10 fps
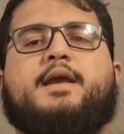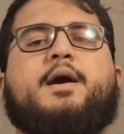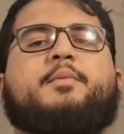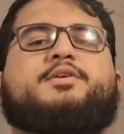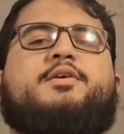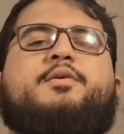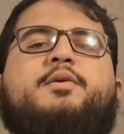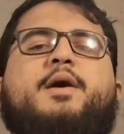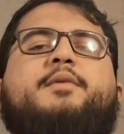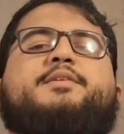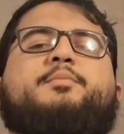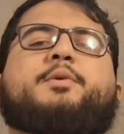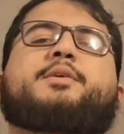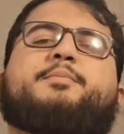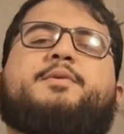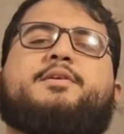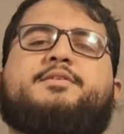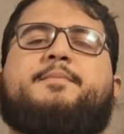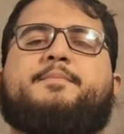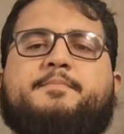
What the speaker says: I will show you how this works first.